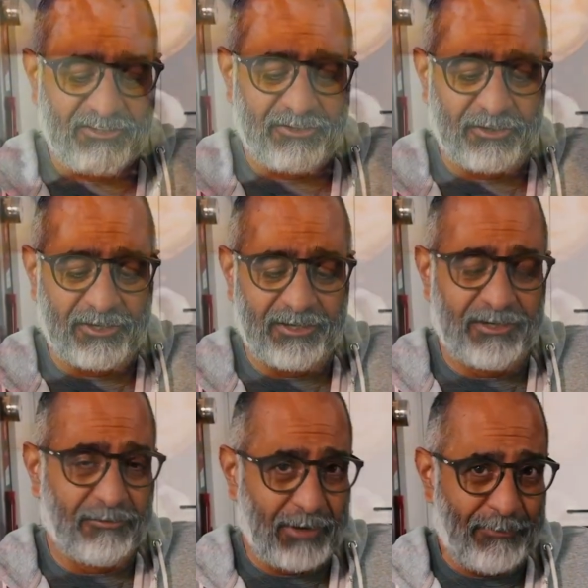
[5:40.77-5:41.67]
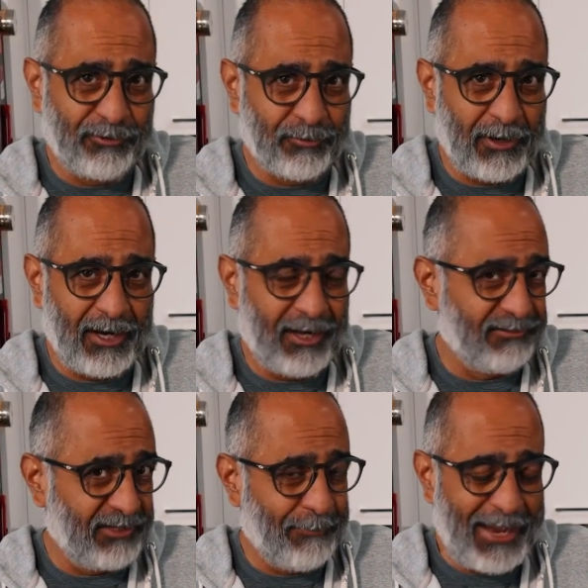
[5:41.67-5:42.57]
your repertoire,
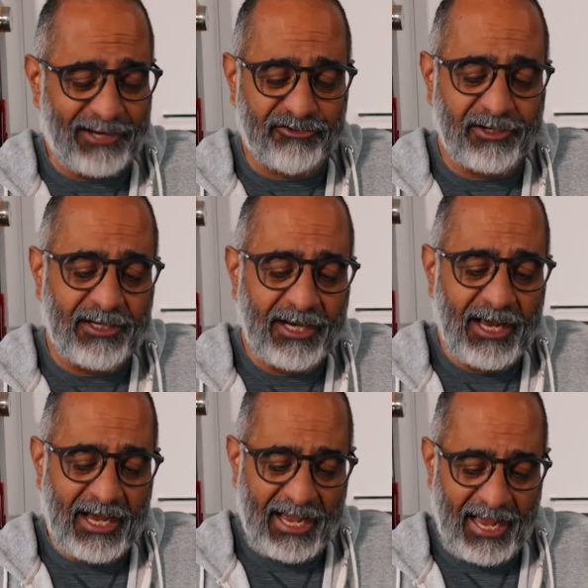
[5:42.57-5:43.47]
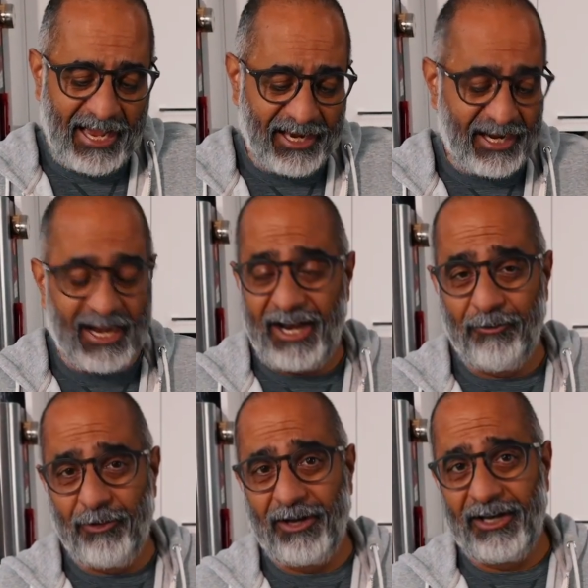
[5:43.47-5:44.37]
to your pantry. And I
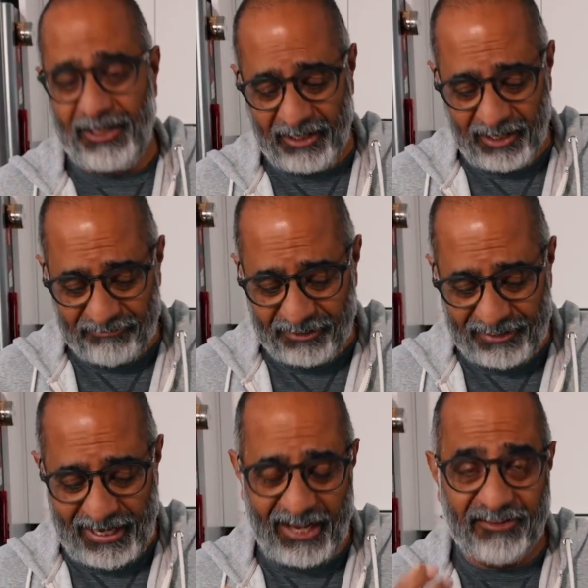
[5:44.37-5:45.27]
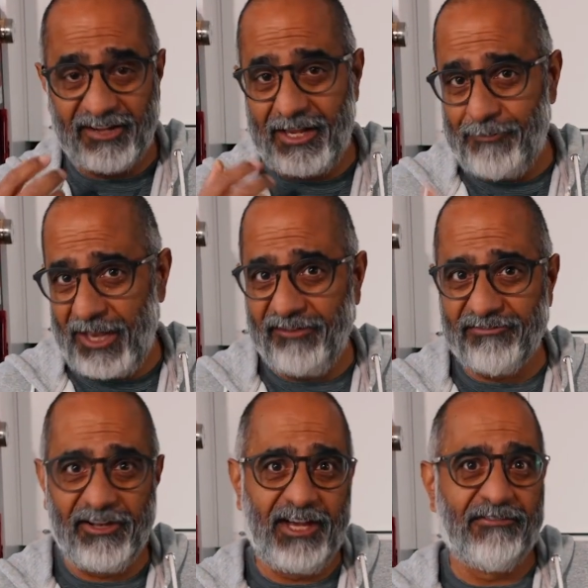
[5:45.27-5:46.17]
really love it as a base
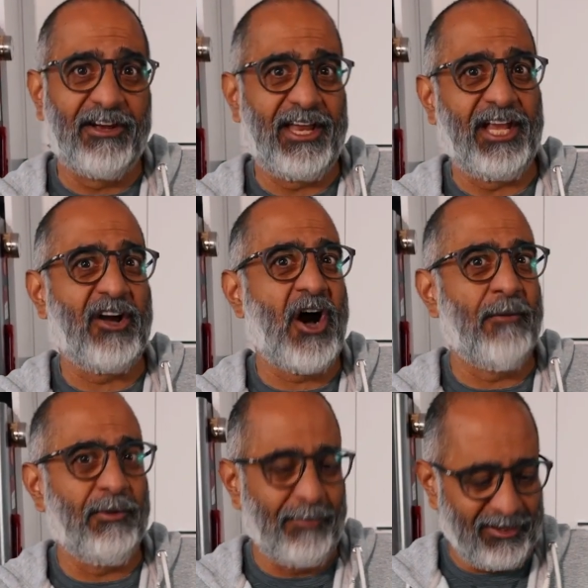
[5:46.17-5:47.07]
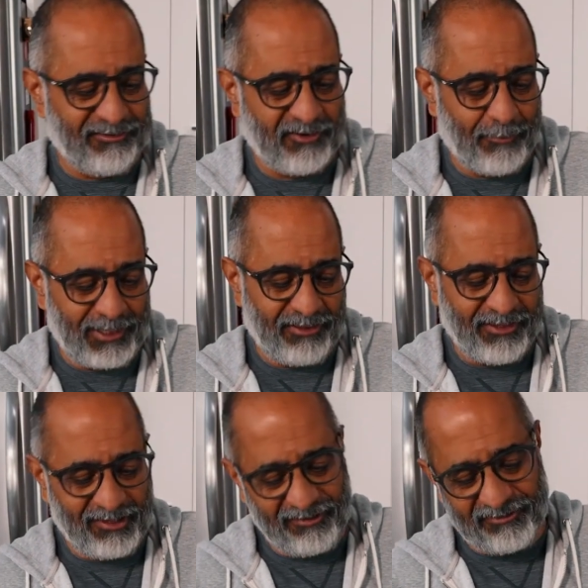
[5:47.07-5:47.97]
flavor, and it complements so many
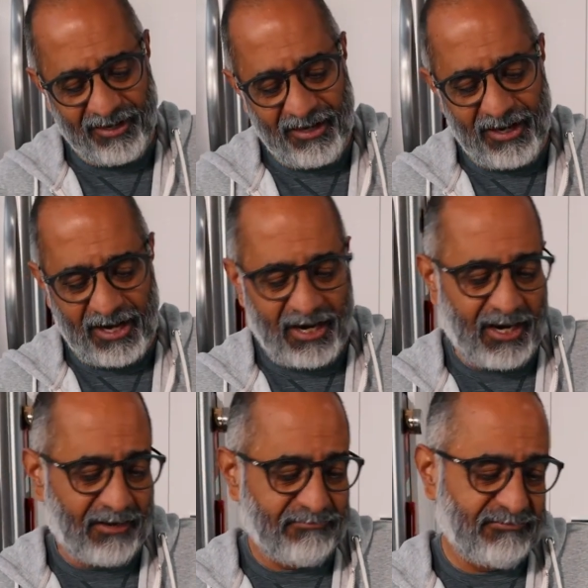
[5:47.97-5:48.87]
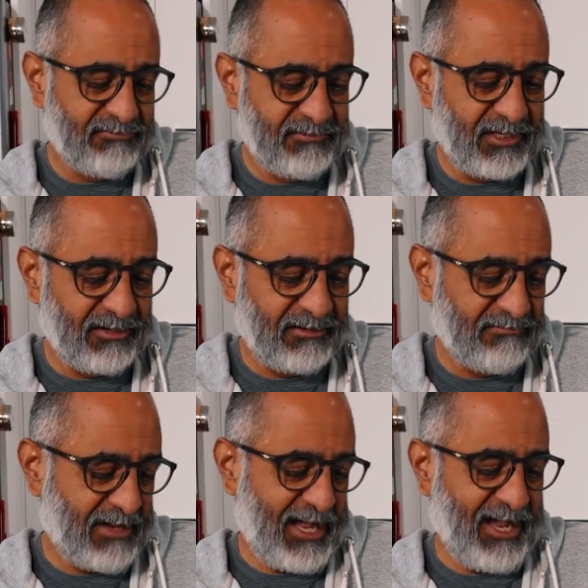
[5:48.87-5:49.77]
things.
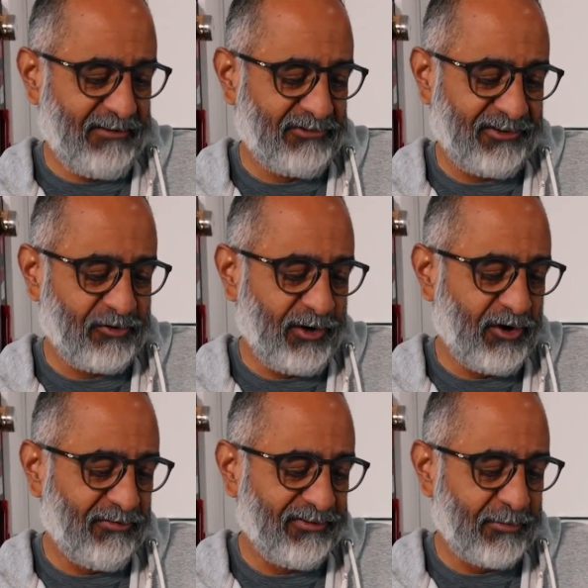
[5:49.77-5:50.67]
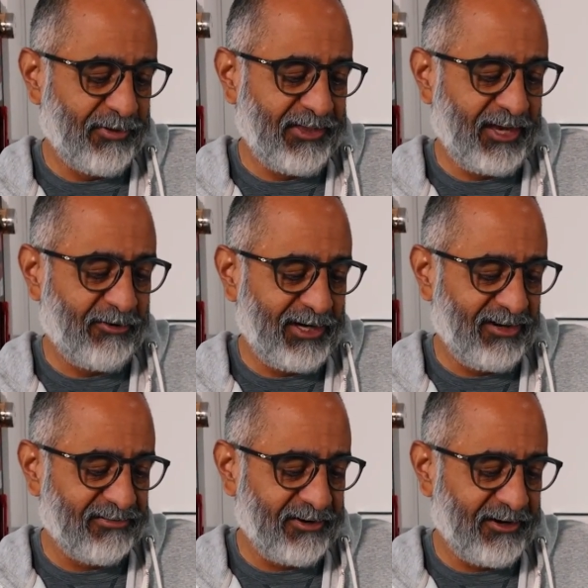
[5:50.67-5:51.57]
I'm just going over some of the
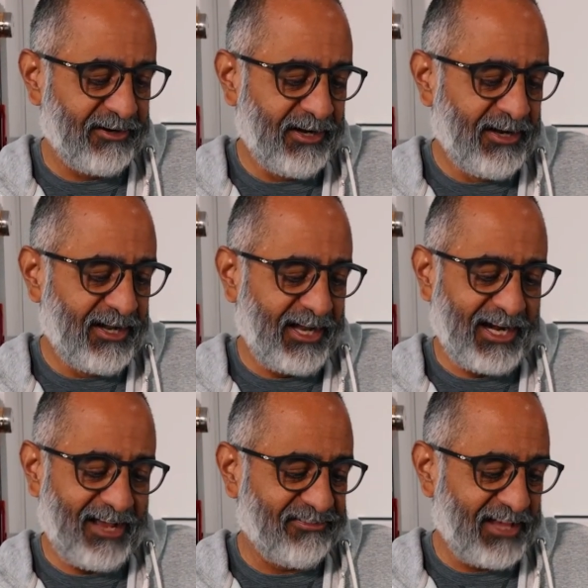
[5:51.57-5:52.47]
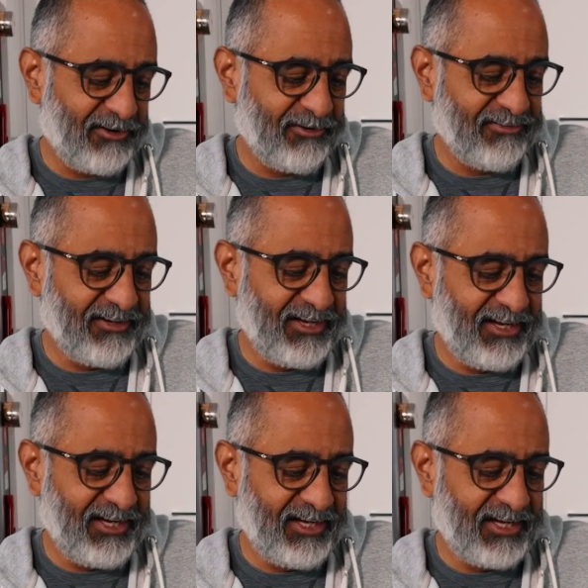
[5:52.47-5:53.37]
ingredients here. It has celery
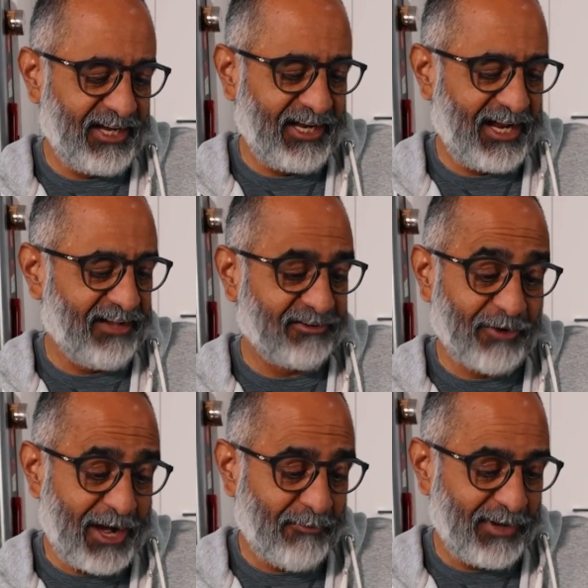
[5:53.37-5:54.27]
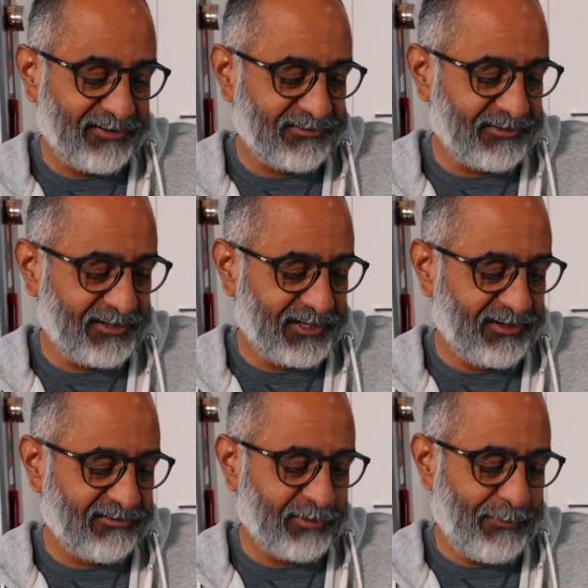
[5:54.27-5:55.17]
seed, it has ground
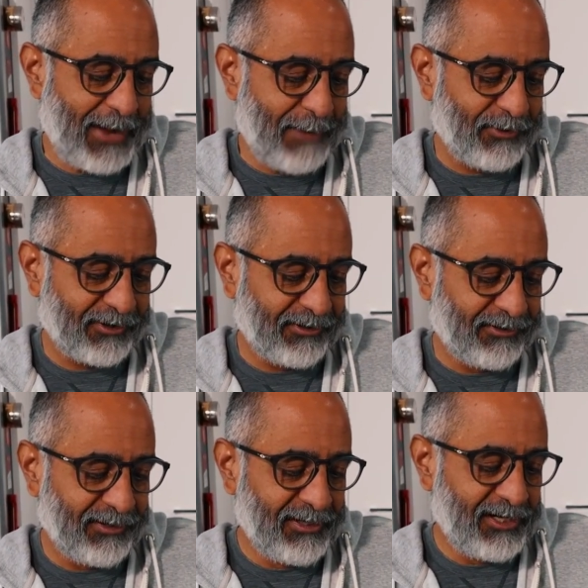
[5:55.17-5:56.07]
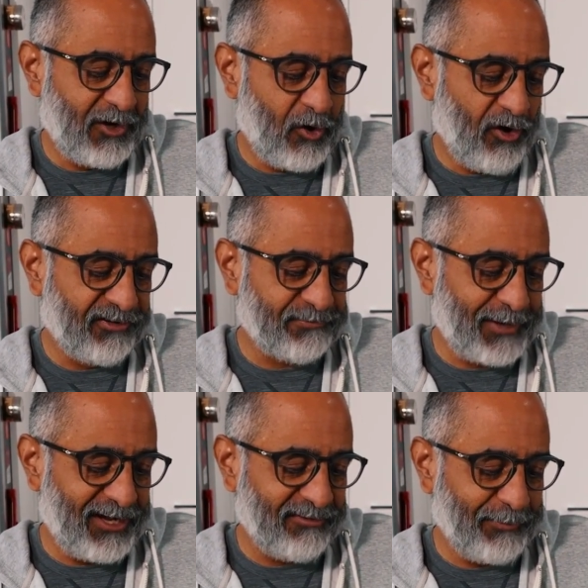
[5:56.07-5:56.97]
mustard, sweet paprika,
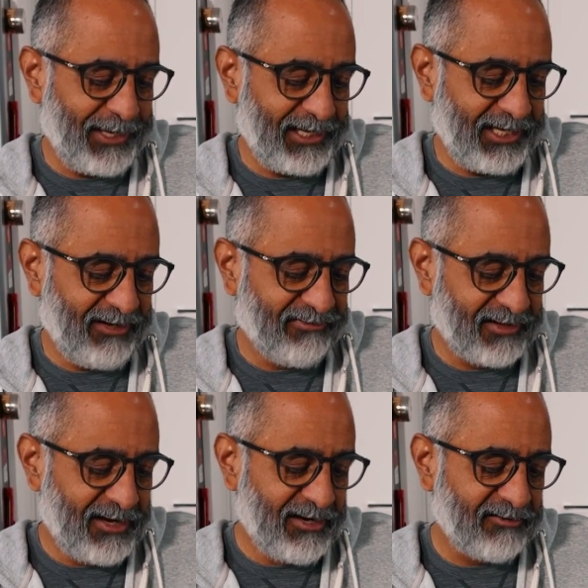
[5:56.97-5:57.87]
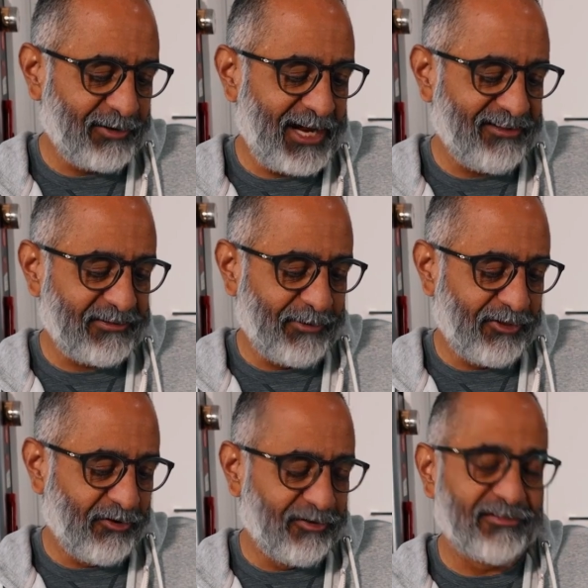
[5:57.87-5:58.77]
allspice, bay leaves. So it has some of
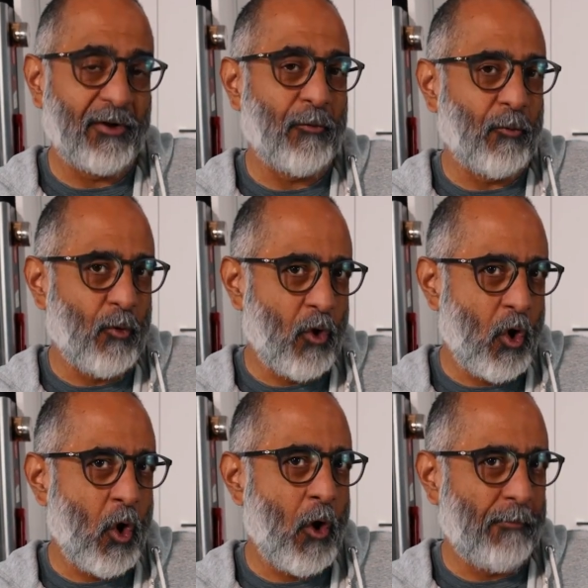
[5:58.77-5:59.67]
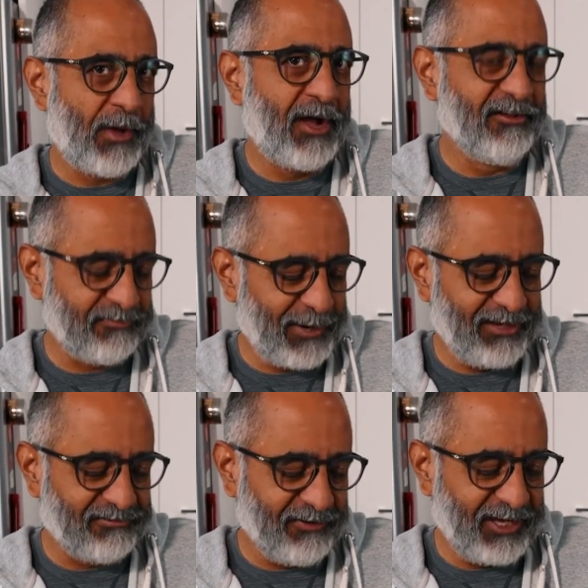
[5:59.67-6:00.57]
those warm
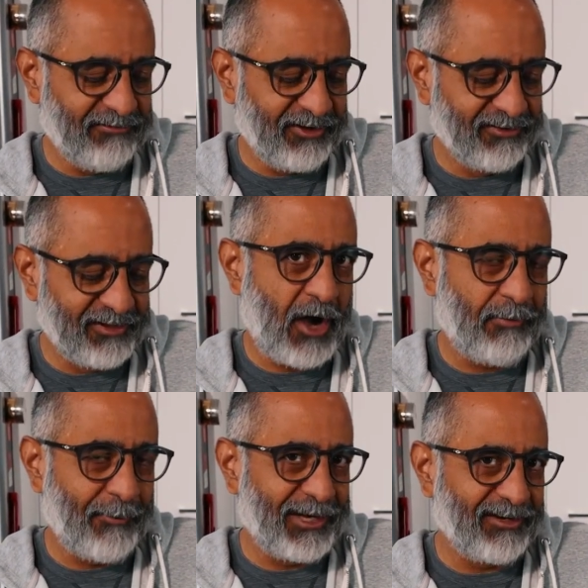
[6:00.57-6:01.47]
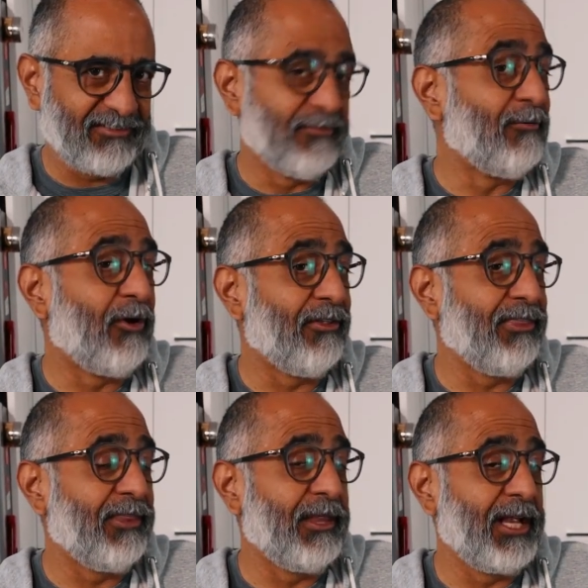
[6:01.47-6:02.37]
spice flavors, complementing some more
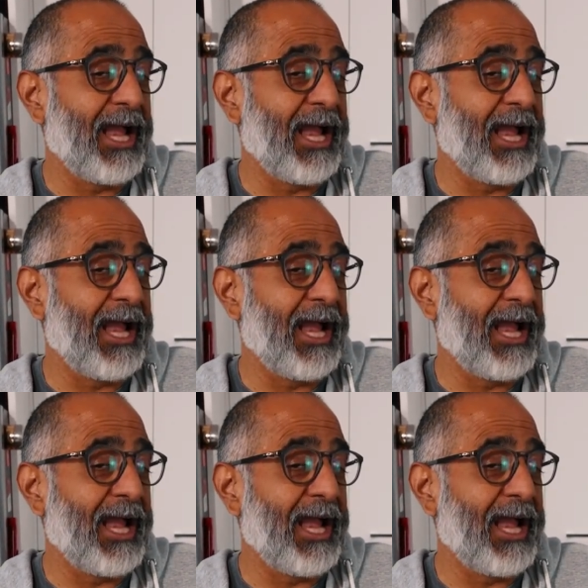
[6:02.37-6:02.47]
of the